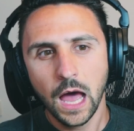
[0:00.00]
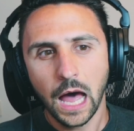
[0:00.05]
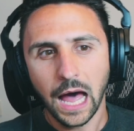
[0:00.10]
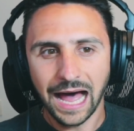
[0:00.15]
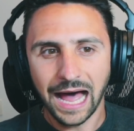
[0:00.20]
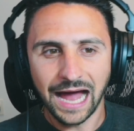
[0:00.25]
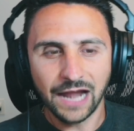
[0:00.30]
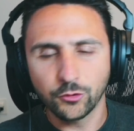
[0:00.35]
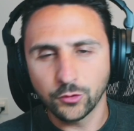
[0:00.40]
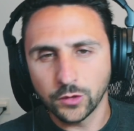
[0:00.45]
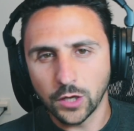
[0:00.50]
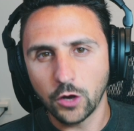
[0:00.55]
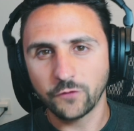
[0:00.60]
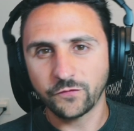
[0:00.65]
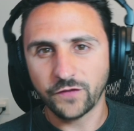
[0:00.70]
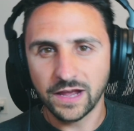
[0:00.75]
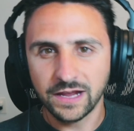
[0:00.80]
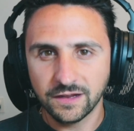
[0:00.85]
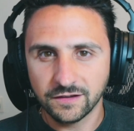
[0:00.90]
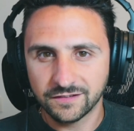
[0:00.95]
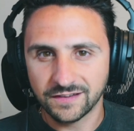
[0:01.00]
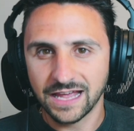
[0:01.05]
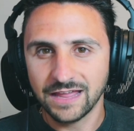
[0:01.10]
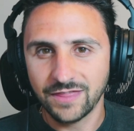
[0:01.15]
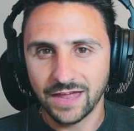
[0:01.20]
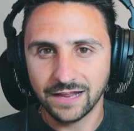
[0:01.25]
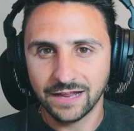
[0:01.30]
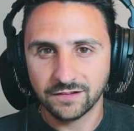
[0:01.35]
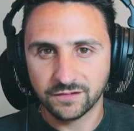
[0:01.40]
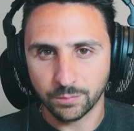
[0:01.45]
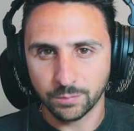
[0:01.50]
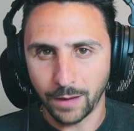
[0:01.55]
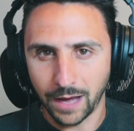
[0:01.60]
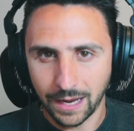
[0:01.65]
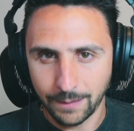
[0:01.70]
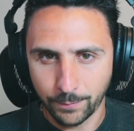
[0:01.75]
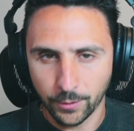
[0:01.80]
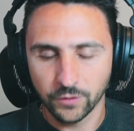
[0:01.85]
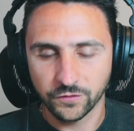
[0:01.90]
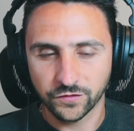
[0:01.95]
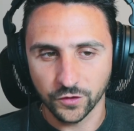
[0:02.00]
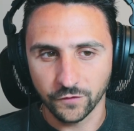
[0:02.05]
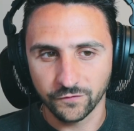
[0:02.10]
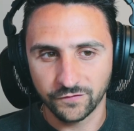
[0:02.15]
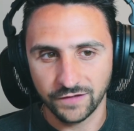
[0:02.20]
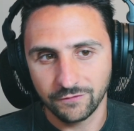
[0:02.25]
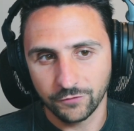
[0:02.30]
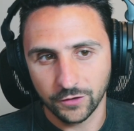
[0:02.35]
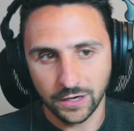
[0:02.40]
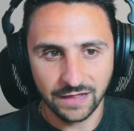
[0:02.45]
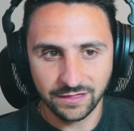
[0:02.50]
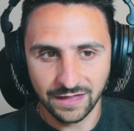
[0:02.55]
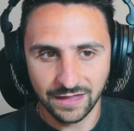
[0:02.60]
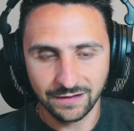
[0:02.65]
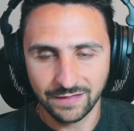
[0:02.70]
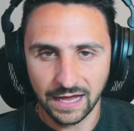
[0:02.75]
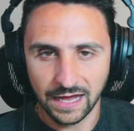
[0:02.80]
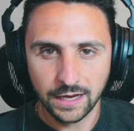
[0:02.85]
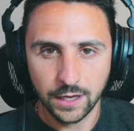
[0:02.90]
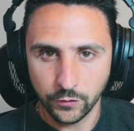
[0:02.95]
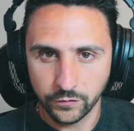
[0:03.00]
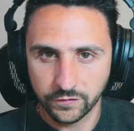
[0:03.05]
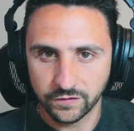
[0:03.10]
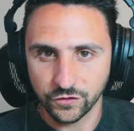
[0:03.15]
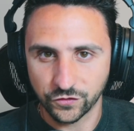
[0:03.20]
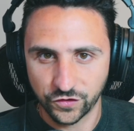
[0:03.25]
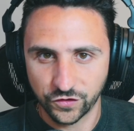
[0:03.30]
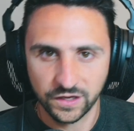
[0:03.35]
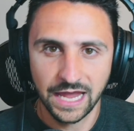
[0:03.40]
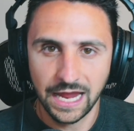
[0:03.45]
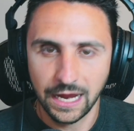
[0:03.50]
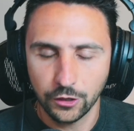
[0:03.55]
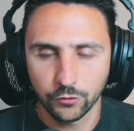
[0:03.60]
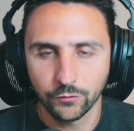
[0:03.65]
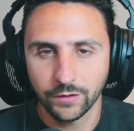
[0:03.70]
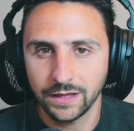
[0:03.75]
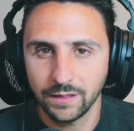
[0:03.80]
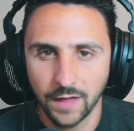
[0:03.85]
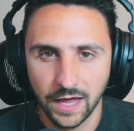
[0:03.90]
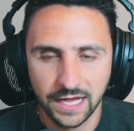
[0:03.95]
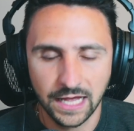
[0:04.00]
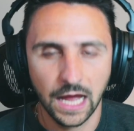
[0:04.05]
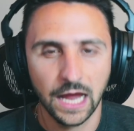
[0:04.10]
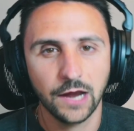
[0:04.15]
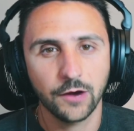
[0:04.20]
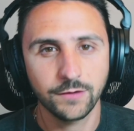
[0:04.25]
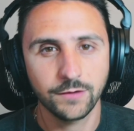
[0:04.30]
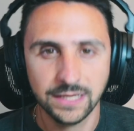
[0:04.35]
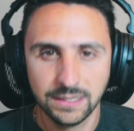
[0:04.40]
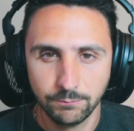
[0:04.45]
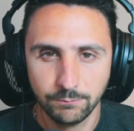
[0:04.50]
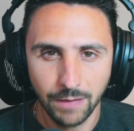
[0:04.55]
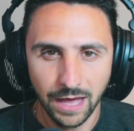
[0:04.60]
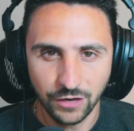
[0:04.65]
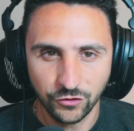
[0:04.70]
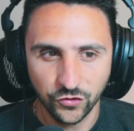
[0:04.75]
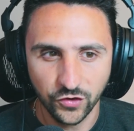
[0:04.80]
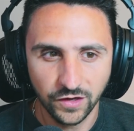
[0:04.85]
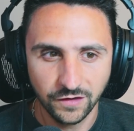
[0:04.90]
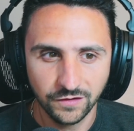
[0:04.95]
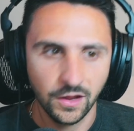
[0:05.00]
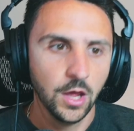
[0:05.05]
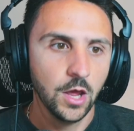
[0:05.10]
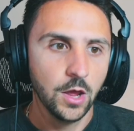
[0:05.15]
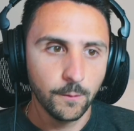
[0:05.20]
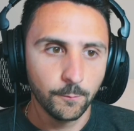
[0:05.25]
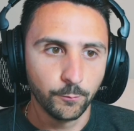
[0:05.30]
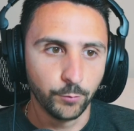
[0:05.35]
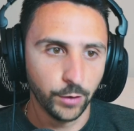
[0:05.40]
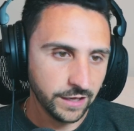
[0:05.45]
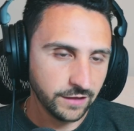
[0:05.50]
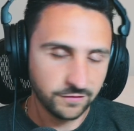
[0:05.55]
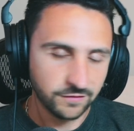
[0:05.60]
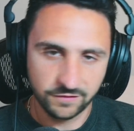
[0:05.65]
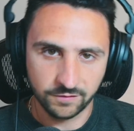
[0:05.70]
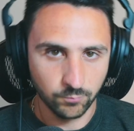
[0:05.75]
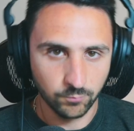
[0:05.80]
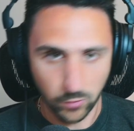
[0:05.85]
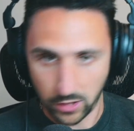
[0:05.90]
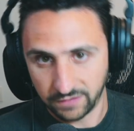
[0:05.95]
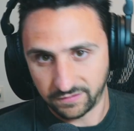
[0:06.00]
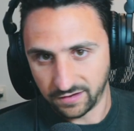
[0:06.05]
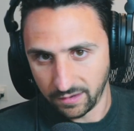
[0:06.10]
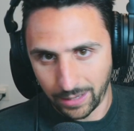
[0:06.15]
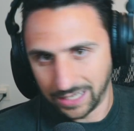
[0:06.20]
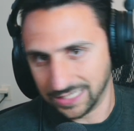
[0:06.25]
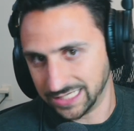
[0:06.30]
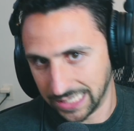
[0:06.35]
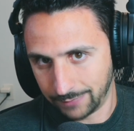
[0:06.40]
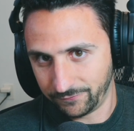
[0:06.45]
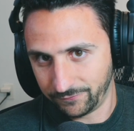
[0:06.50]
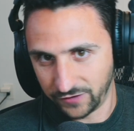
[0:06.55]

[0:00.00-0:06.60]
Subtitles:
I don't know if I could say that it's my personal favorite. I think that goes to chicanery, like I already mentioned, but it's in my top